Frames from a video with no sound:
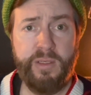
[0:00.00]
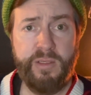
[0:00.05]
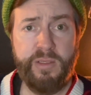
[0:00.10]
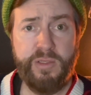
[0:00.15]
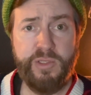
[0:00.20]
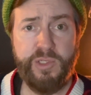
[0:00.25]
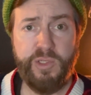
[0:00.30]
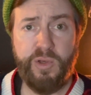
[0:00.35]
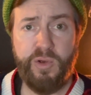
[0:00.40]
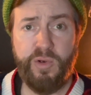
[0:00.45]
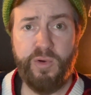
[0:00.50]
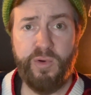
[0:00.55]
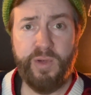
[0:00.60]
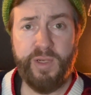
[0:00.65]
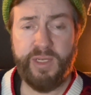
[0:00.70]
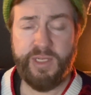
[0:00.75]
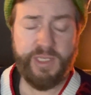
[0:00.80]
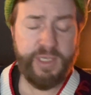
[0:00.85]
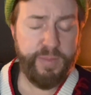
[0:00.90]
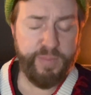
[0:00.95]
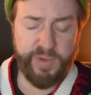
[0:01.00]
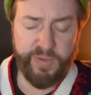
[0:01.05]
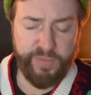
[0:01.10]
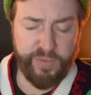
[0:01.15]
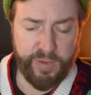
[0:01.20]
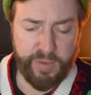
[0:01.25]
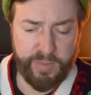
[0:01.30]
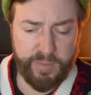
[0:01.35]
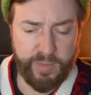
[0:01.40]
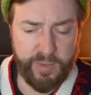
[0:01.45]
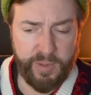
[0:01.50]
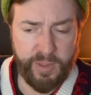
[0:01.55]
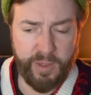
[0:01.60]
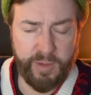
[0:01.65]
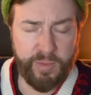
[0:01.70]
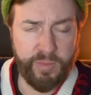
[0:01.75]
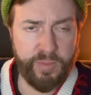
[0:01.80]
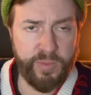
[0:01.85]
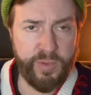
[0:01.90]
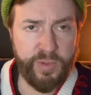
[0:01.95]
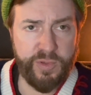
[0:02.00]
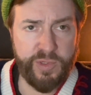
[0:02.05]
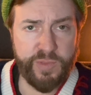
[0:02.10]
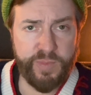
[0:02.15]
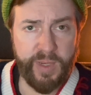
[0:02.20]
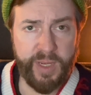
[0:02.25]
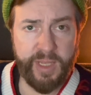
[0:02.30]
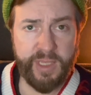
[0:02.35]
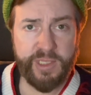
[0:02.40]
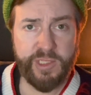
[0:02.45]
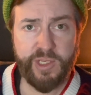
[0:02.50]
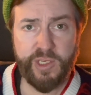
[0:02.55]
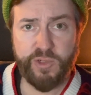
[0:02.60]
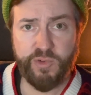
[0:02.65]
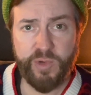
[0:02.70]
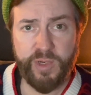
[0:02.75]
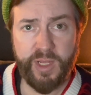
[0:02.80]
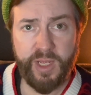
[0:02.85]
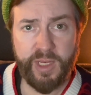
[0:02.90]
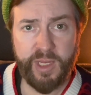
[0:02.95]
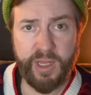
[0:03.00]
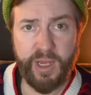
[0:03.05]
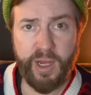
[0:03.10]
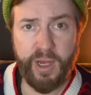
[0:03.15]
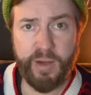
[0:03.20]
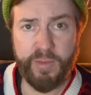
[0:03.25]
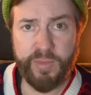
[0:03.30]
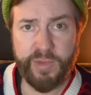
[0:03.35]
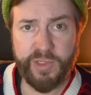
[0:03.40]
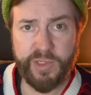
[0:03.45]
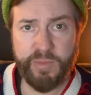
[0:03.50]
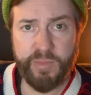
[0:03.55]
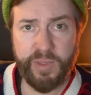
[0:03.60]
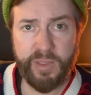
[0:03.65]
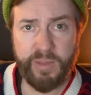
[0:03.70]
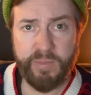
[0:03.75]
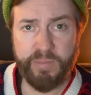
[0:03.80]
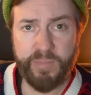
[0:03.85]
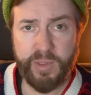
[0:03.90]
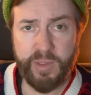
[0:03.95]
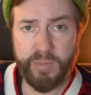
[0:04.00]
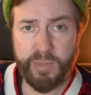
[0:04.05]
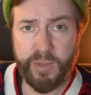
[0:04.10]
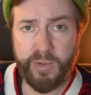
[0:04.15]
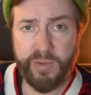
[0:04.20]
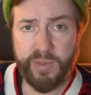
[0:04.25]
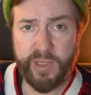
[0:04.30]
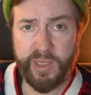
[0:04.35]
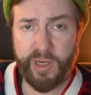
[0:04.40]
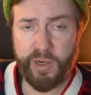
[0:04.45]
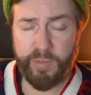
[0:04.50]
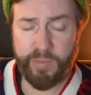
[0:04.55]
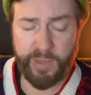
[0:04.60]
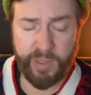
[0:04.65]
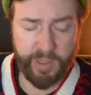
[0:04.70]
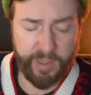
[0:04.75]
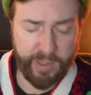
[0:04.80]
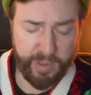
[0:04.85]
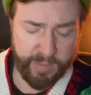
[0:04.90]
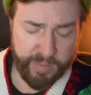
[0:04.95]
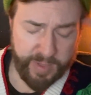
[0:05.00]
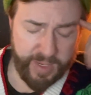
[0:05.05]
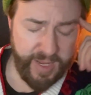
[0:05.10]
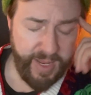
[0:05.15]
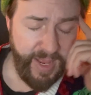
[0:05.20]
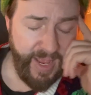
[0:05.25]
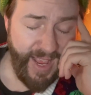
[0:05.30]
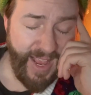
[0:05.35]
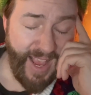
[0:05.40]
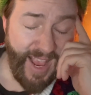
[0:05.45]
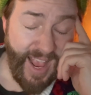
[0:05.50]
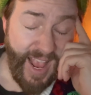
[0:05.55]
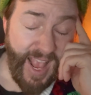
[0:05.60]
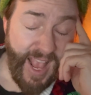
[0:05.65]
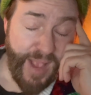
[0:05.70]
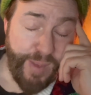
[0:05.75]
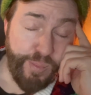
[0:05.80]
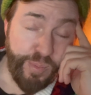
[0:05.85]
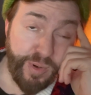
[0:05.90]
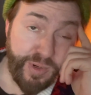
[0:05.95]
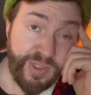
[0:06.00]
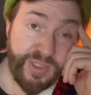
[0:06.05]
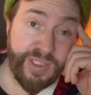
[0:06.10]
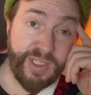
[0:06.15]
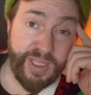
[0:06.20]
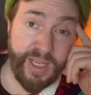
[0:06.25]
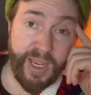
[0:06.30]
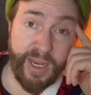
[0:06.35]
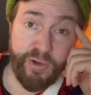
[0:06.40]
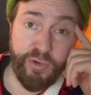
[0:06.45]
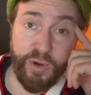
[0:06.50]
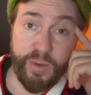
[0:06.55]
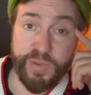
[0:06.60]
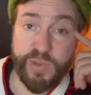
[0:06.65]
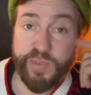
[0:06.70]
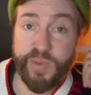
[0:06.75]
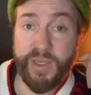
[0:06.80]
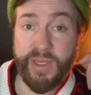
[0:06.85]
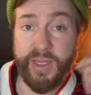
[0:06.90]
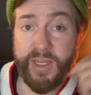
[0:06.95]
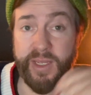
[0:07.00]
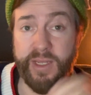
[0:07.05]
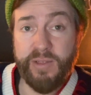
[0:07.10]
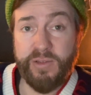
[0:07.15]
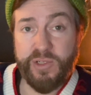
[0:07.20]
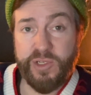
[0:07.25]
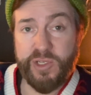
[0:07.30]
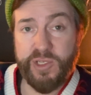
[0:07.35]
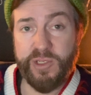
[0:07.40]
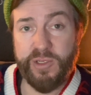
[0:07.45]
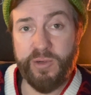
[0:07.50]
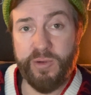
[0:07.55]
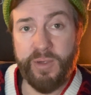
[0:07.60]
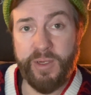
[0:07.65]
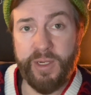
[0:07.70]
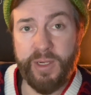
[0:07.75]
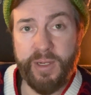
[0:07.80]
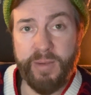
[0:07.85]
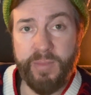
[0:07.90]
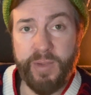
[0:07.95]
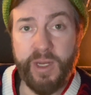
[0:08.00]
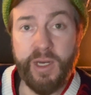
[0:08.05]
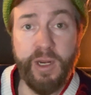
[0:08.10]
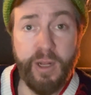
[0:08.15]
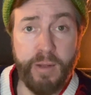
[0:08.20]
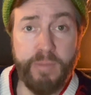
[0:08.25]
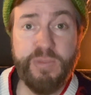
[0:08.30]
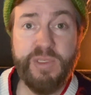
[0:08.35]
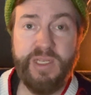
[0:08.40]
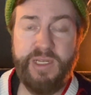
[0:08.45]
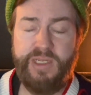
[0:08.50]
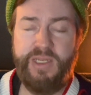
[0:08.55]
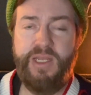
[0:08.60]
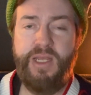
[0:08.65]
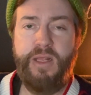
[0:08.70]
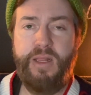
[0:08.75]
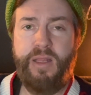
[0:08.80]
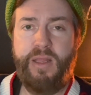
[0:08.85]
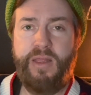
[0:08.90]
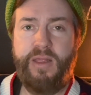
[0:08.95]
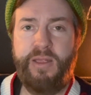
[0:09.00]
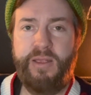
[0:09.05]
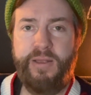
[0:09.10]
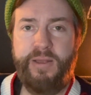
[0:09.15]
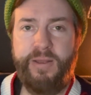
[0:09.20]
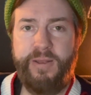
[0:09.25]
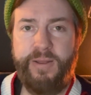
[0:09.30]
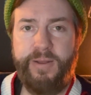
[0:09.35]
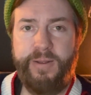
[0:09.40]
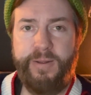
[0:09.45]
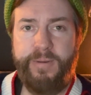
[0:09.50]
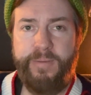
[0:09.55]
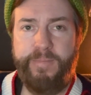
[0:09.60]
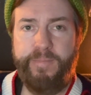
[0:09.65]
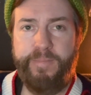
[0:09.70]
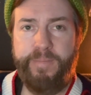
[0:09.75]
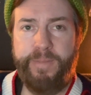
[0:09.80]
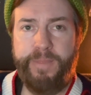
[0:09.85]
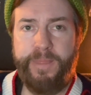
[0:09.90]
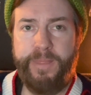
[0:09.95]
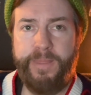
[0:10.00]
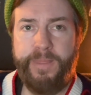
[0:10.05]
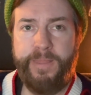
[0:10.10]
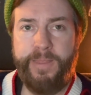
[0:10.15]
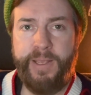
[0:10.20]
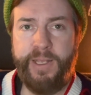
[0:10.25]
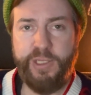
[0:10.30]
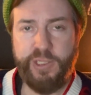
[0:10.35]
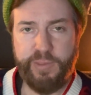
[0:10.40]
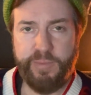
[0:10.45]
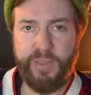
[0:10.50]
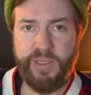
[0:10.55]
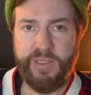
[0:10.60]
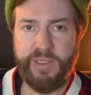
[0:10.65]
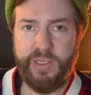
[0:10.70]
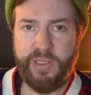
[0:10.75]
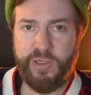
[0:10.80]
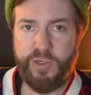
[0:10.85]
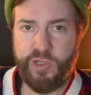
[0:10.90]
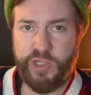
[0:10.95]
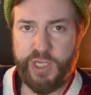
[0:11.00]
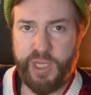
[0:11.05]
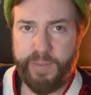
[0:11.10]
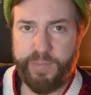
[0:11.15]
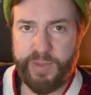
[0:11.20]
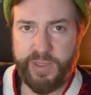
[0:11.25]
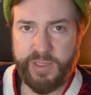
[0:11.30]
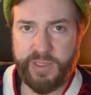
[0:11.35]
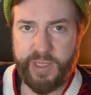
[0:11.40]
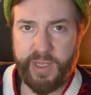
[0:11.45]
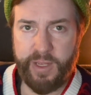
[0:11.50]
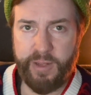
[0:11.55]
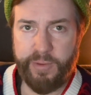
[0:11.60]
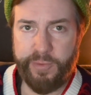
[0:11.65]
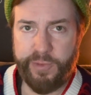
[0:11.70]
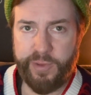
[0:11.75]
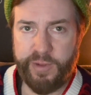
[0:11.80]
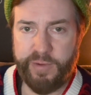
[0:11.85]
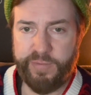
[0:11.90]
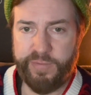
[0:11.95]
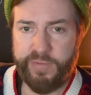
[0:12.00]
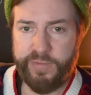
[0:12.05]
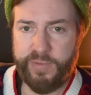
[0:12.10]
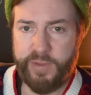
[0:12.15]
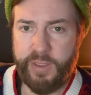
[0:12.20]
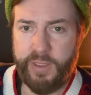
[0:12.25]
So, except if you use my ancestry.com, there's a bit of both in there. But personally, I grew up speaking English, so gums and teeth. That's what my sister champions the health of.